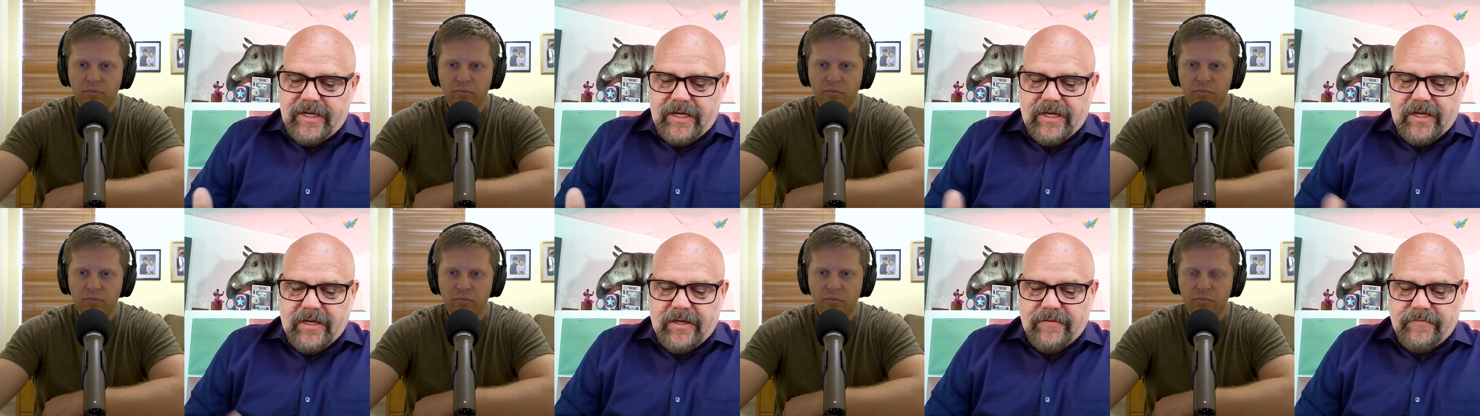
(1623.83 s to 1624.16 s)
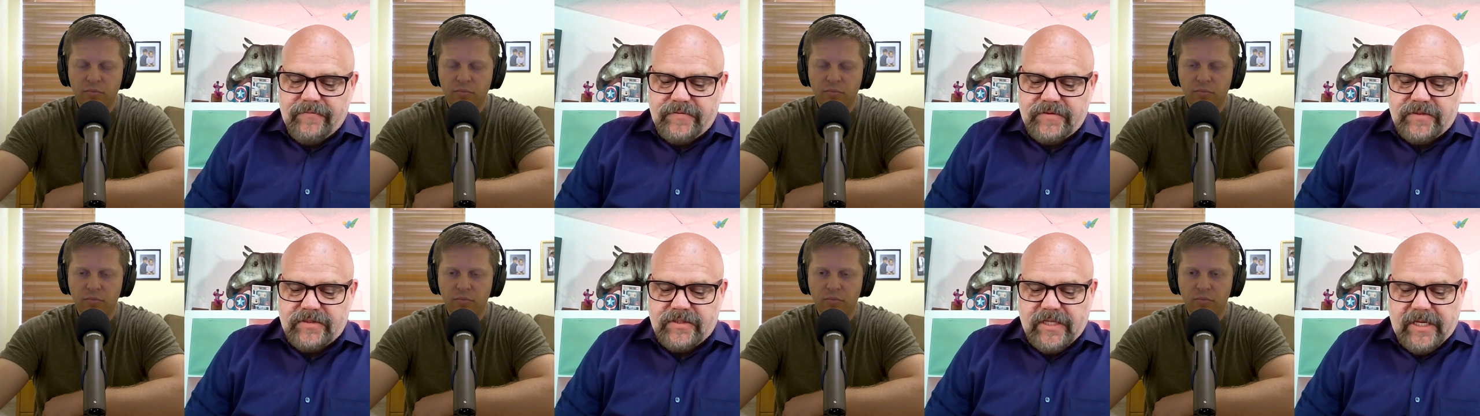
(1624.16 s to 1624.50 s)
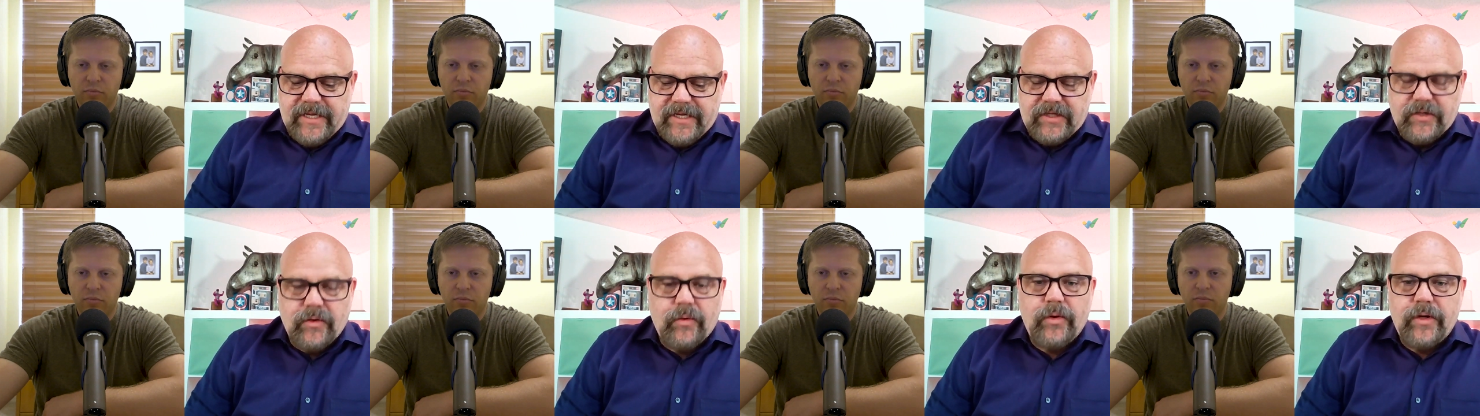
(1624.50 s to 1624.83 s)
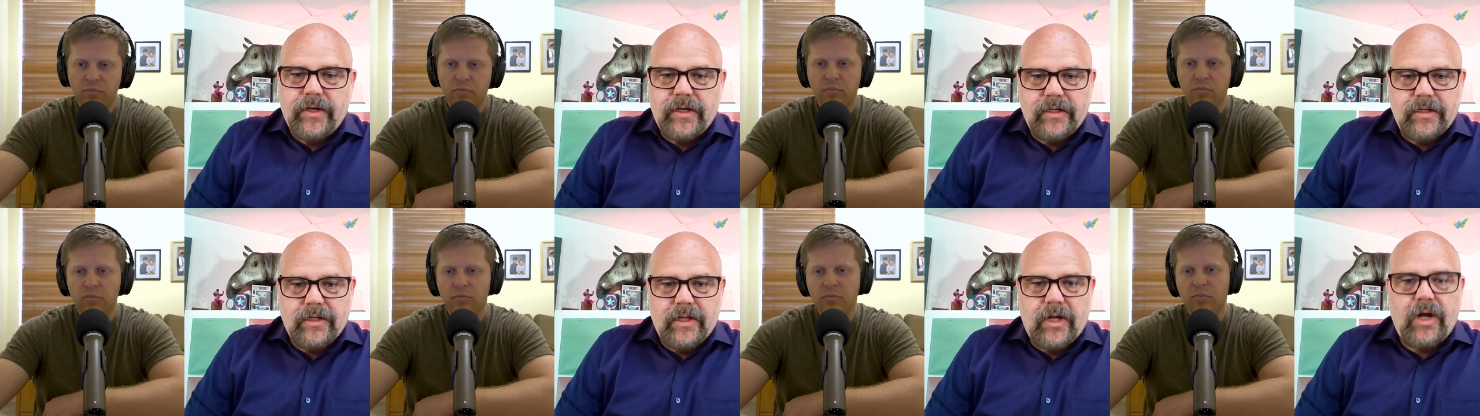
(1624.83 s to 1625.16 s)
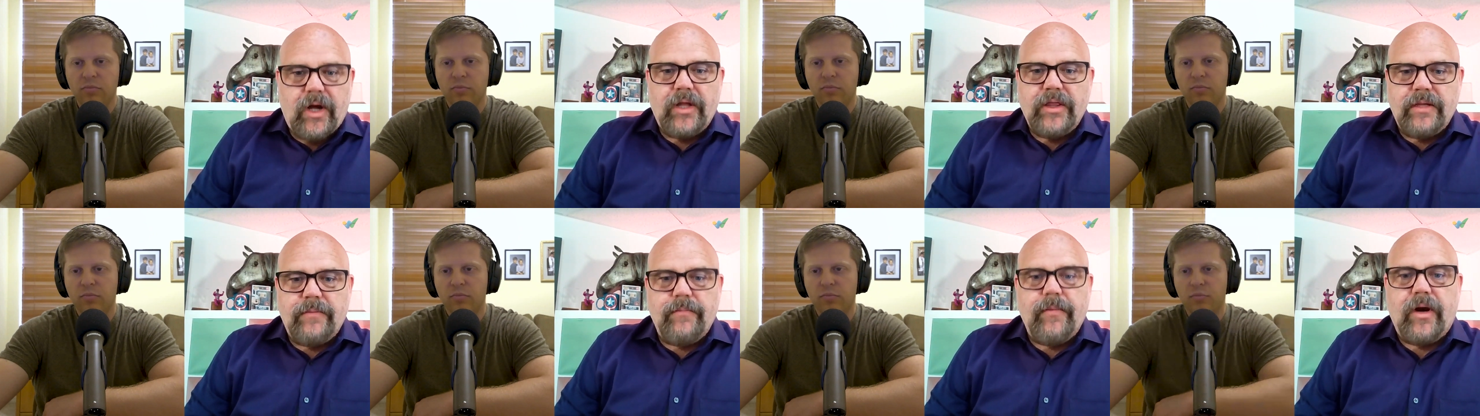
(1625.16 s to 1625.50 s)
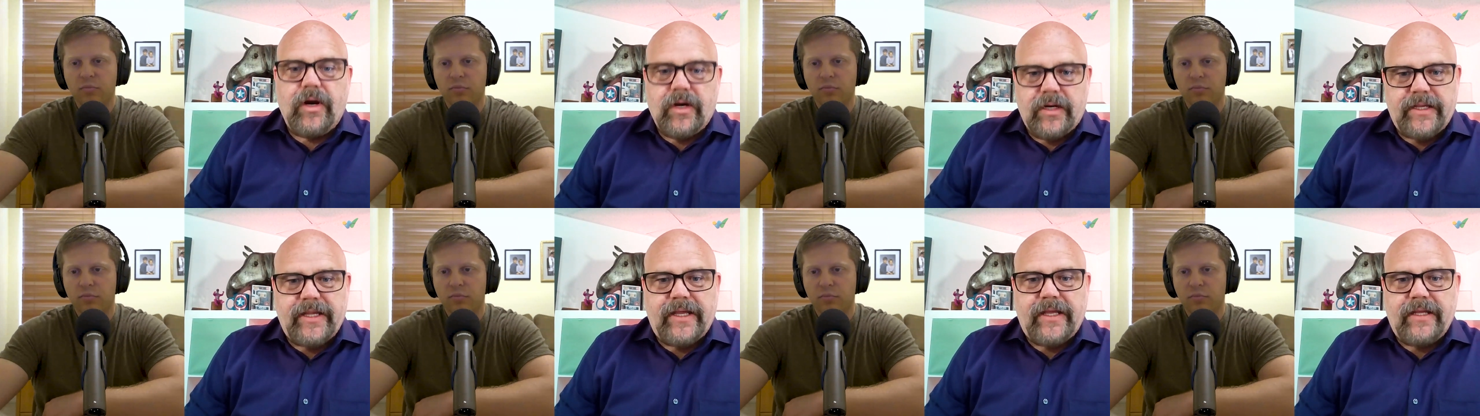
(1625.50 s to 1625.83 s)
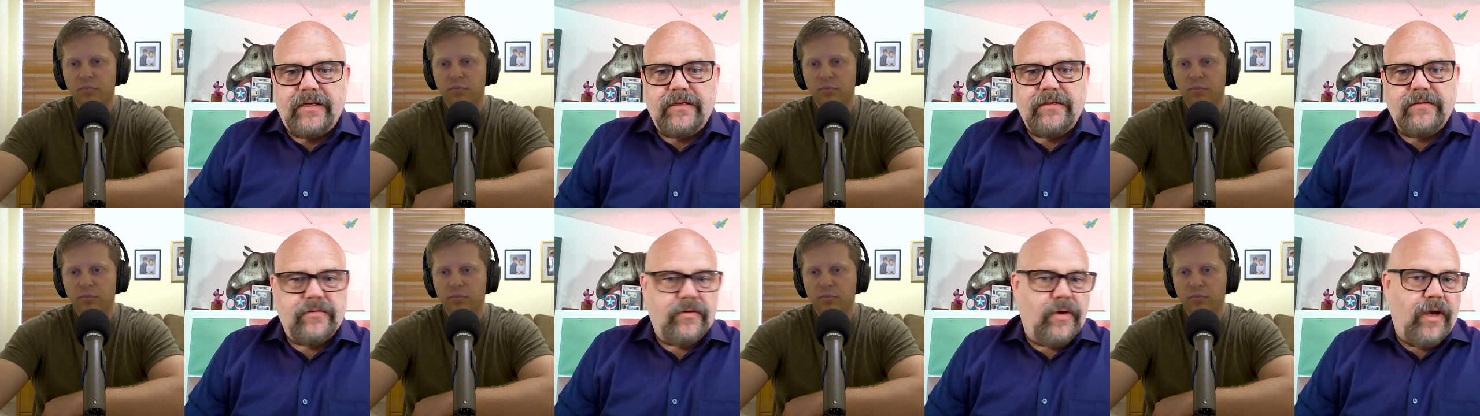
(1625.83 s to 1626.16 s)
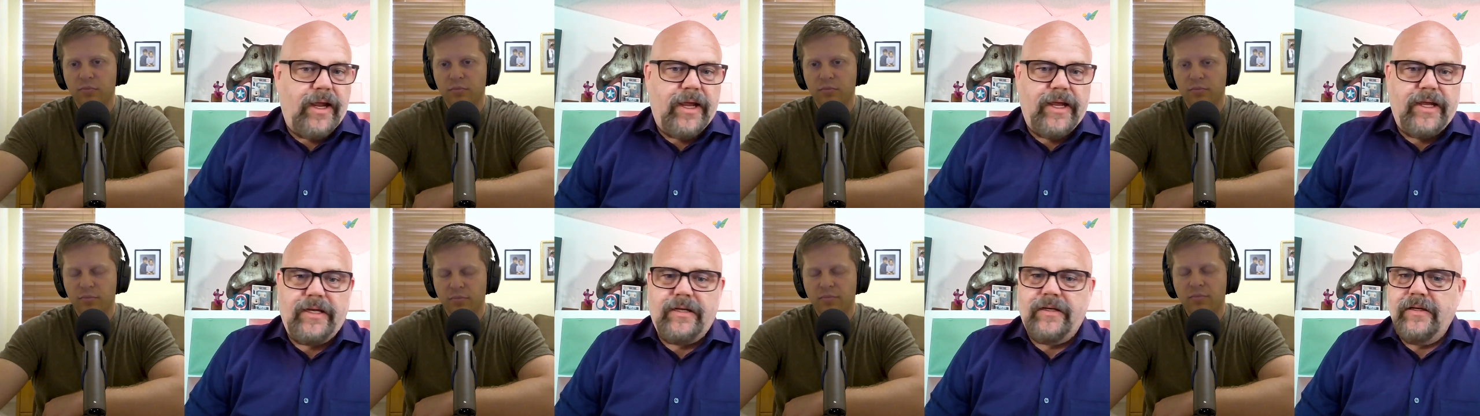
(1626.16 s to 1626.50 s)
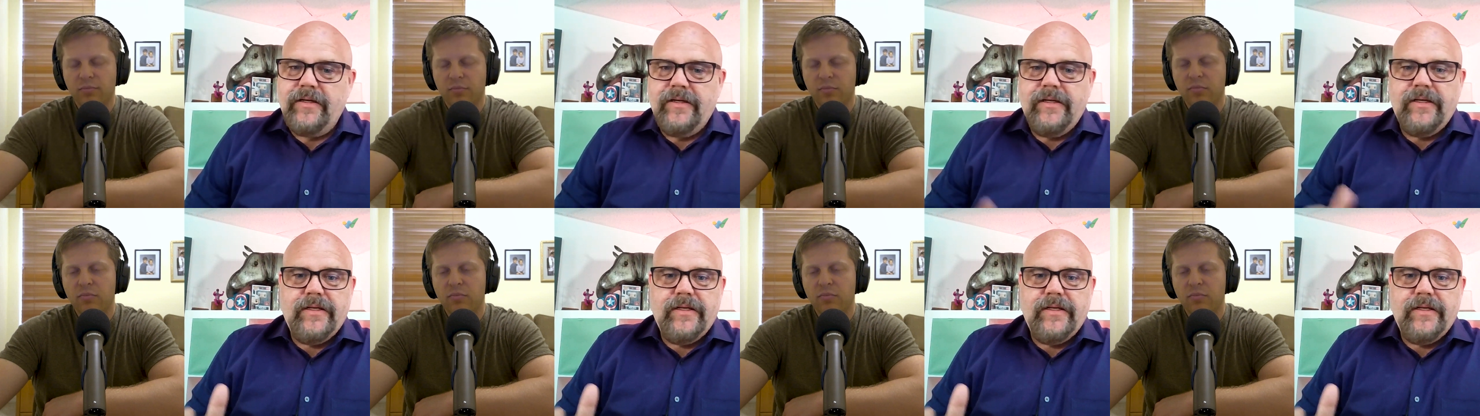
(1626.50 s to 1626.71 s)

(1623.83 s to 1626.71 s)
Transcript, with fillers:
Speaker 1: of snake oil on the market right?